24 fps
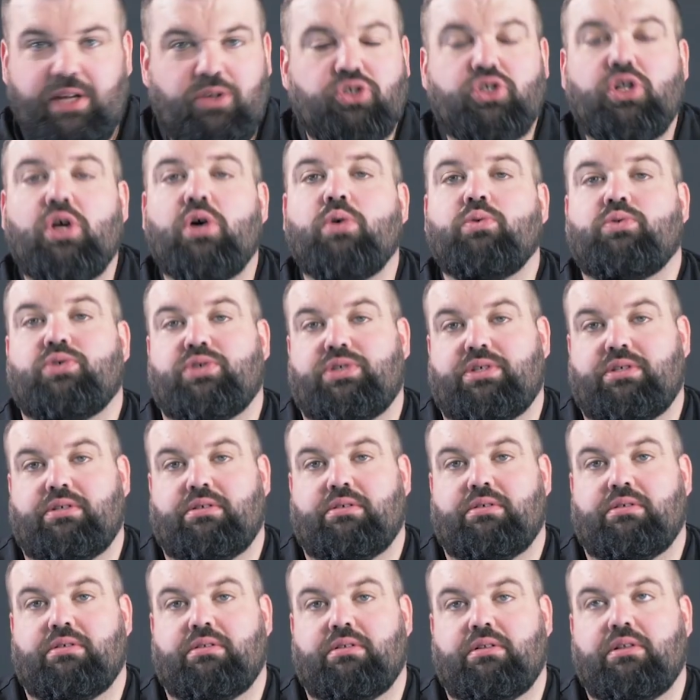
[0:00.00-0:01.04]
There's loads,
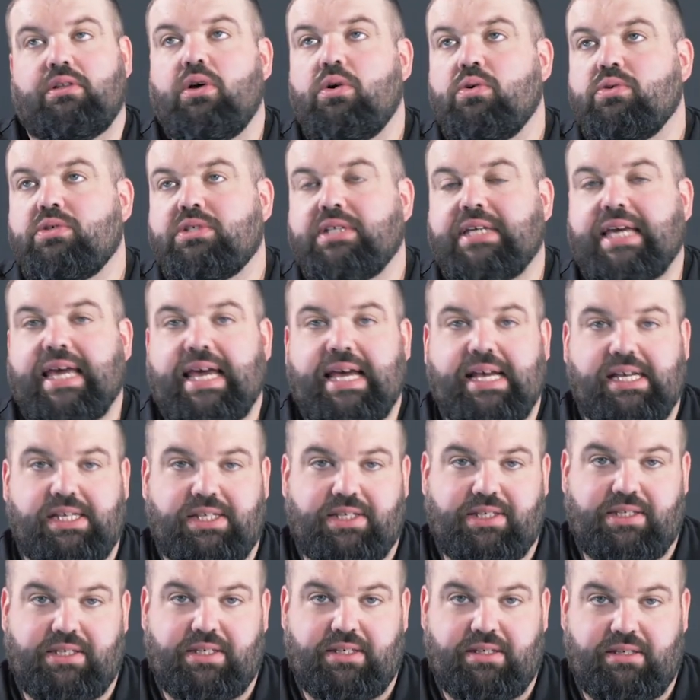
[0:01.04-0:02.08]
loads of
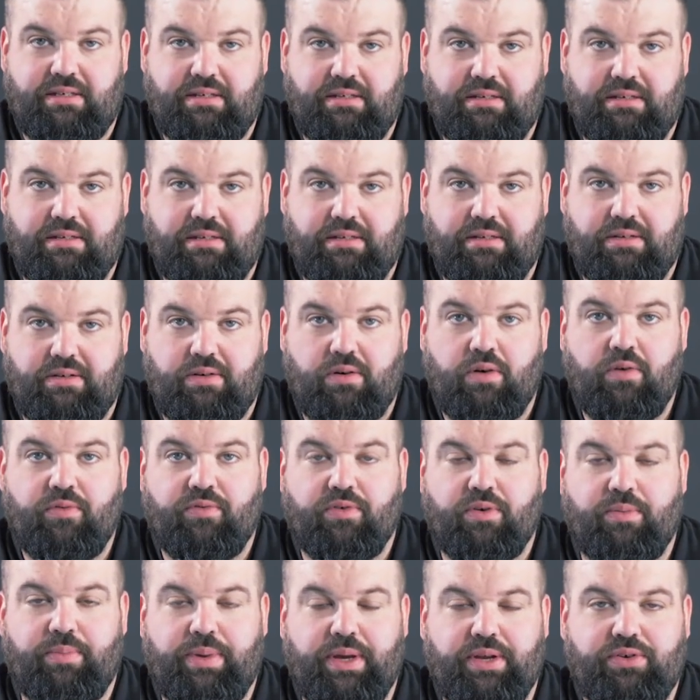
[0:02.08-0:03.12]
guests
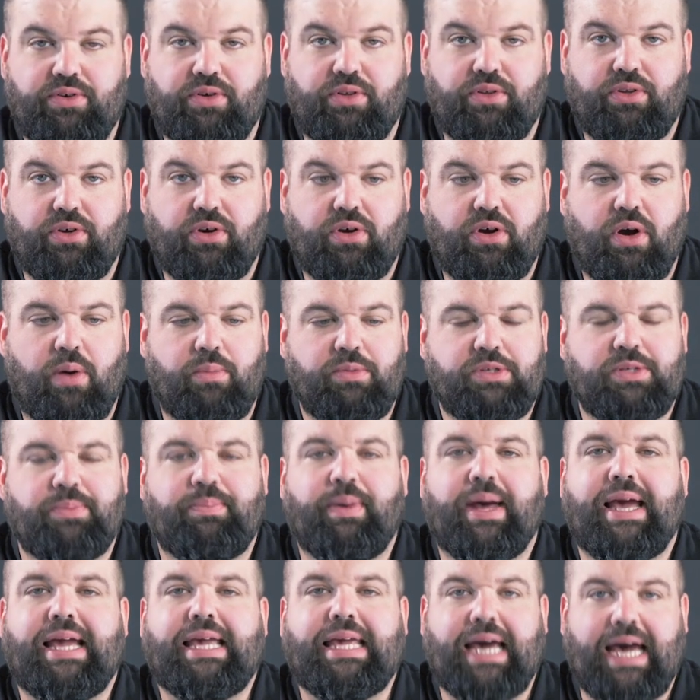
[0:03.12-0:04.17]
over on patreon.com. It's a
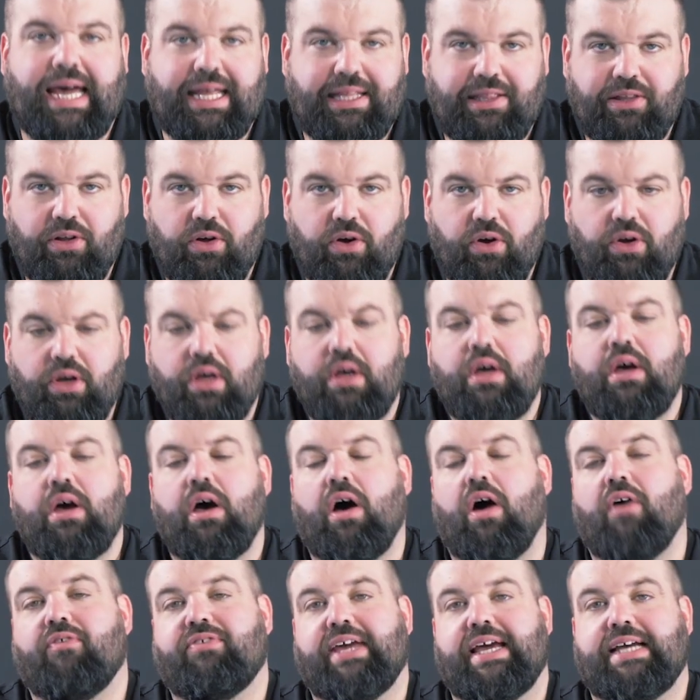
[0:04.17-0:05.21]
back catalogue
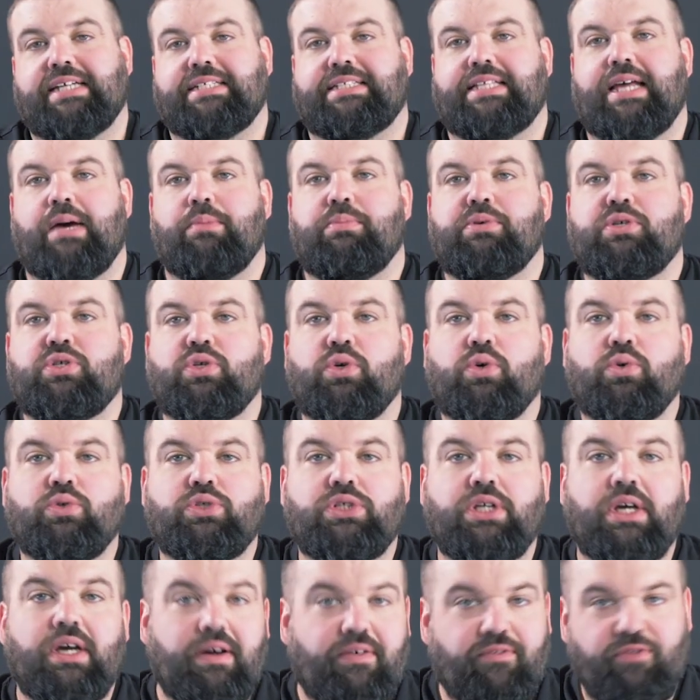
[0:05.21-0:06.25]
of guest
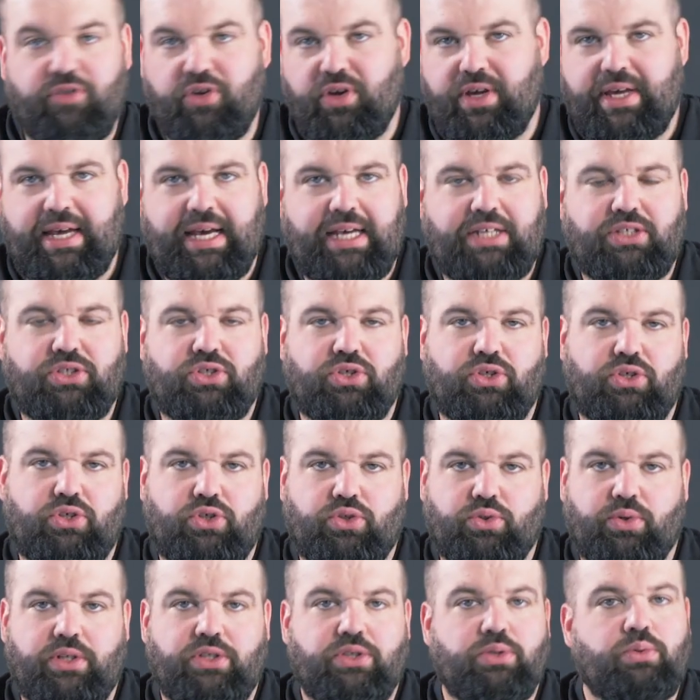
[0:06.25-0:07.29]
episodes for you guys to
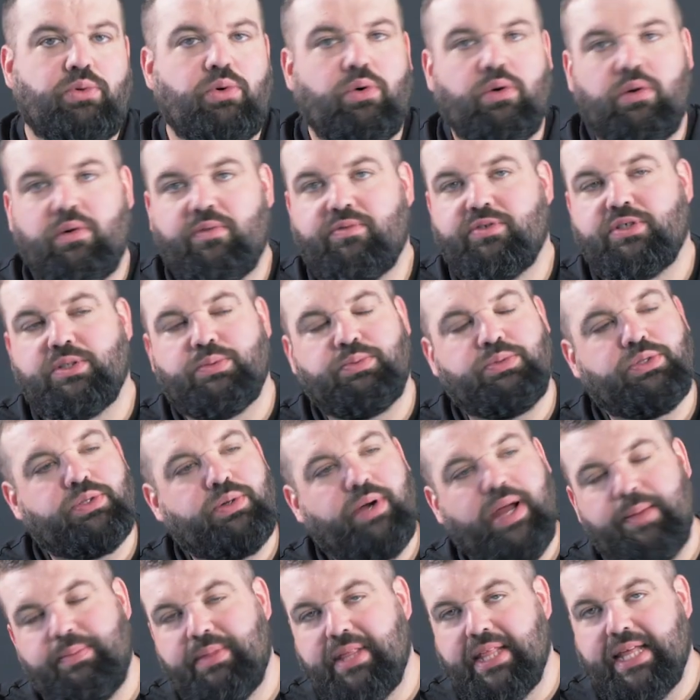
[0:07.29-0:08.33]
enjoy. So go on over,
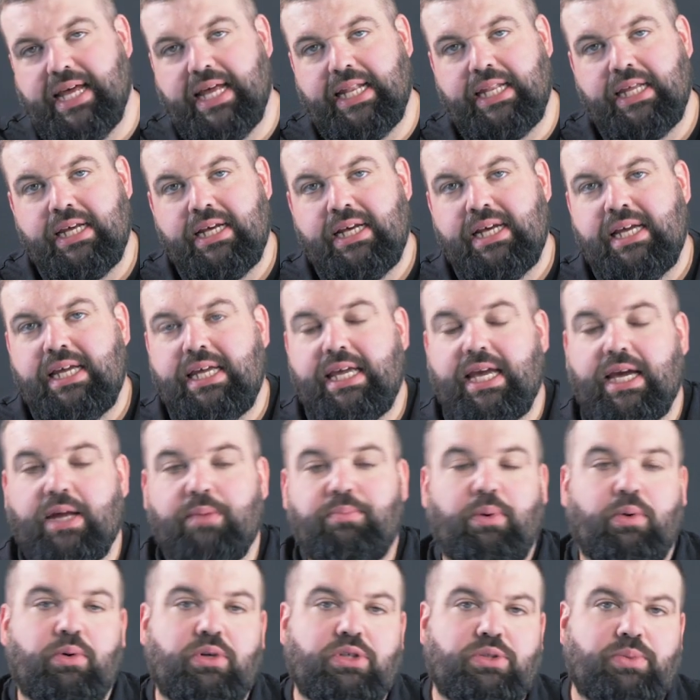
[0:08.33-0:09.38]
subscribe to that. You get a
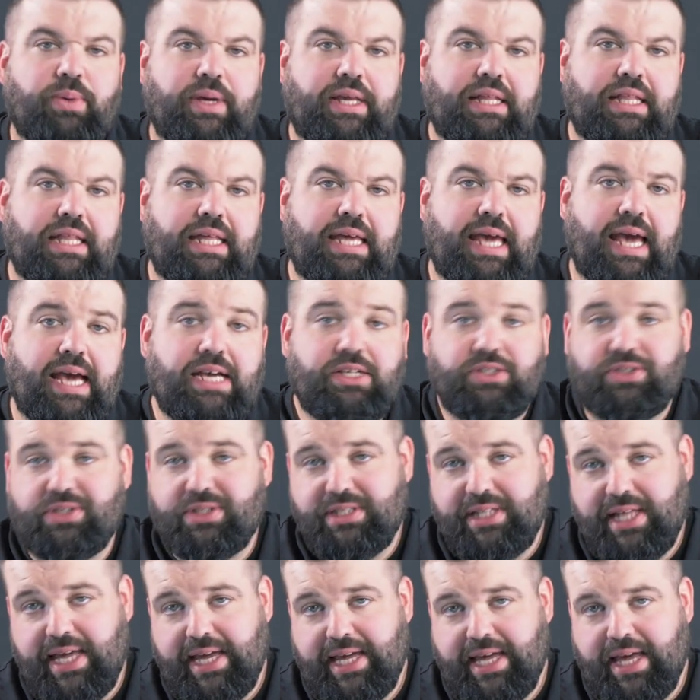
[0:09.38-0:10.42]
bonus weekly extra
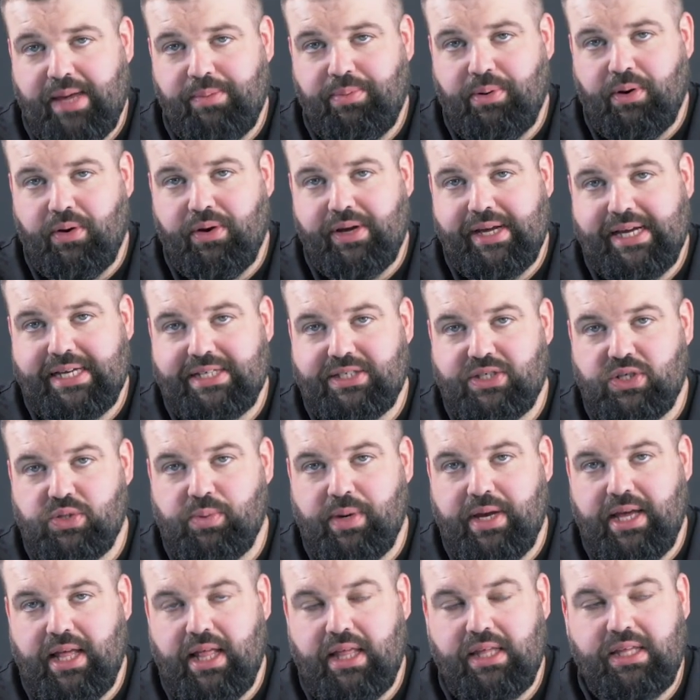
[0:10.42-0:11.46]
Sly Guy podcast as
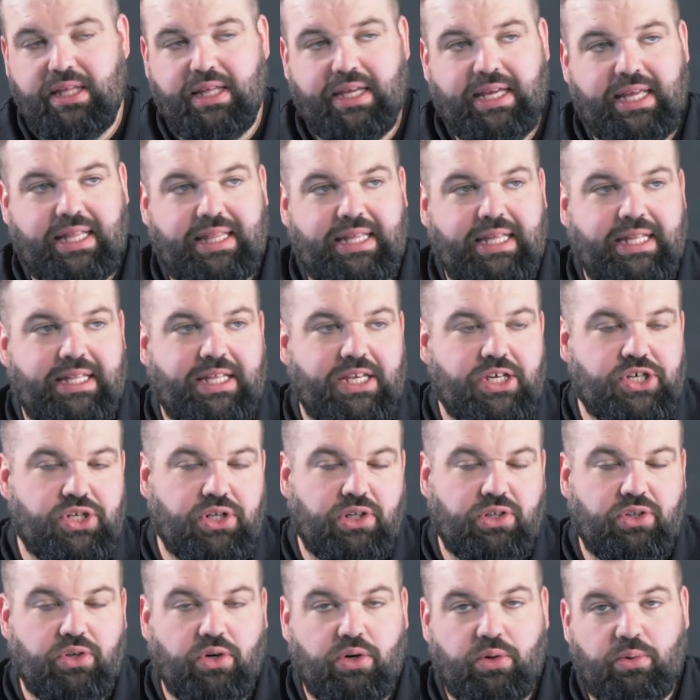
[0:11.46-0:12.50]
well. You'll get the
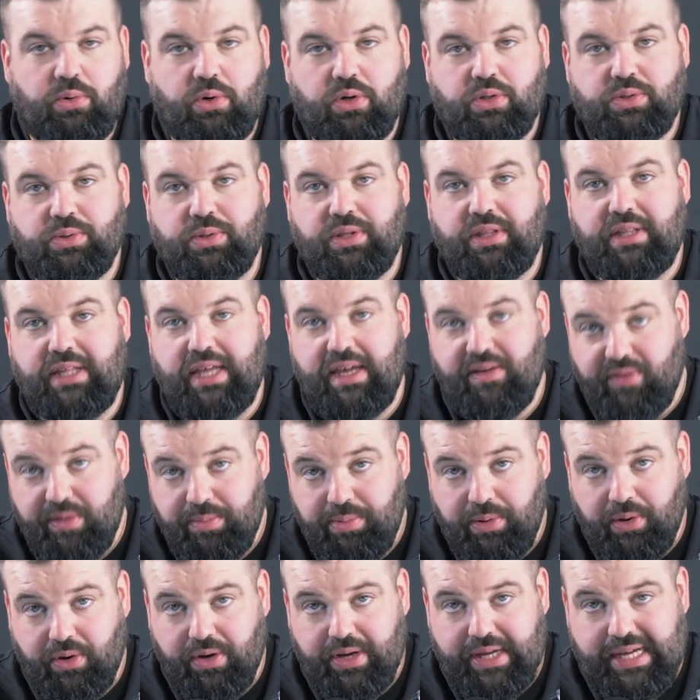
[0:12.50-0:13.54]
additional Dog Walks with Davey
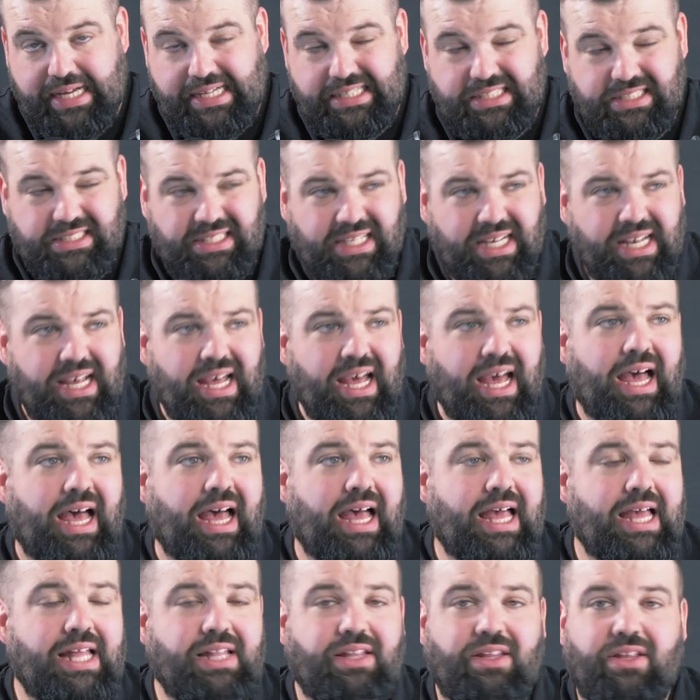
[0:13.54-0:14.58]
podcast
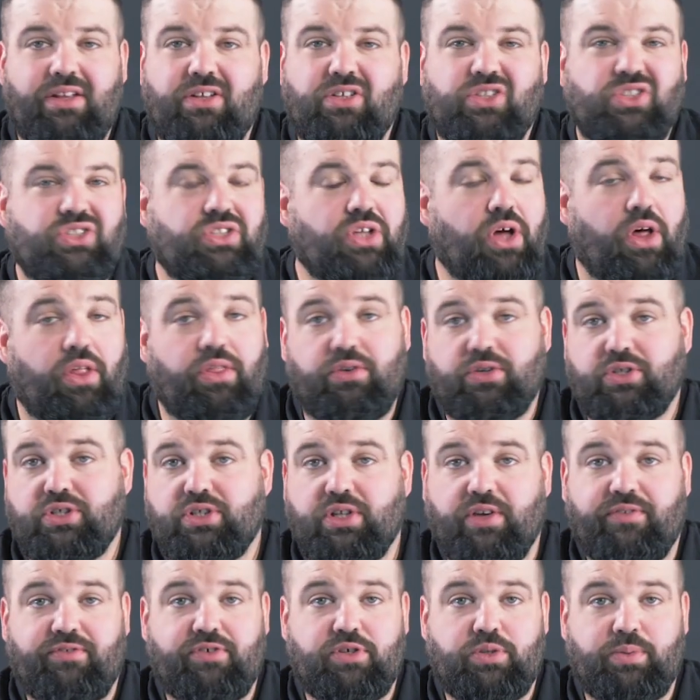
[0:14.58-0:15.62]
and just other
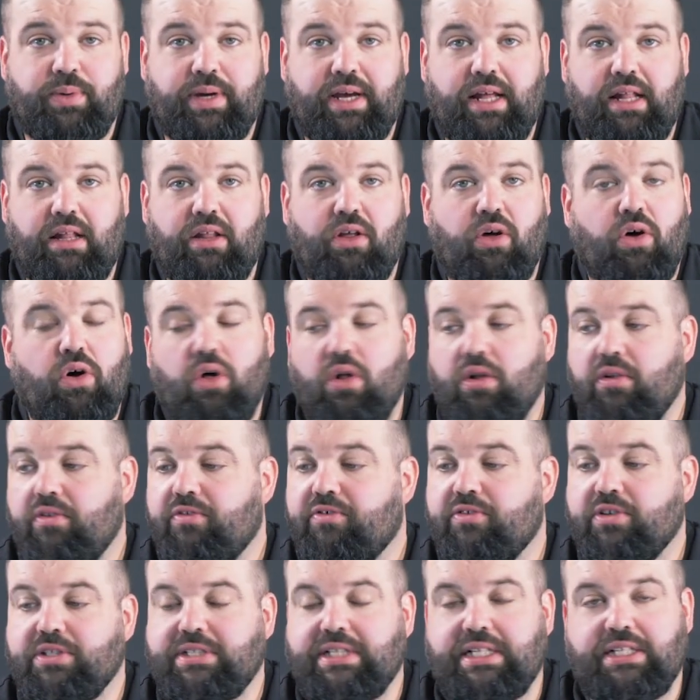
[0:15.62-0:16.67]
stuff as well, all
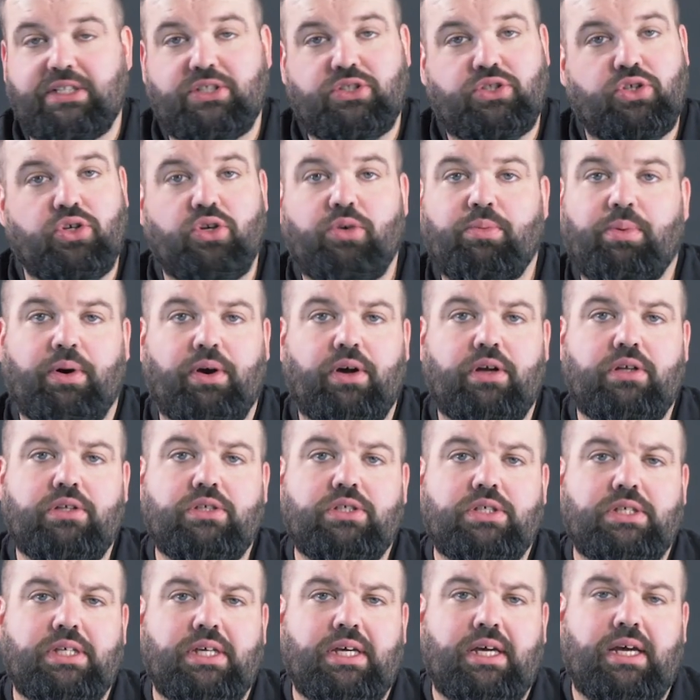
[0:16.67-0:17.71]
for as little as
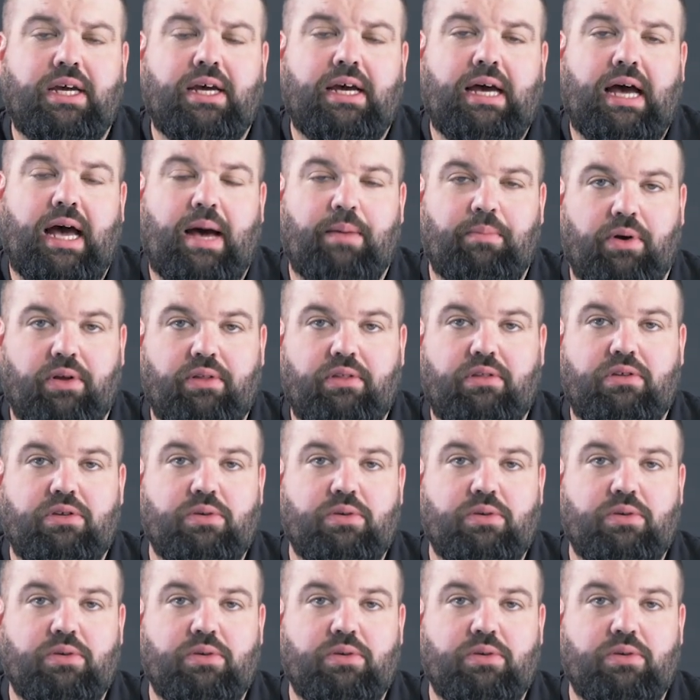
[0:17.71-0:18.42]
£2 a month.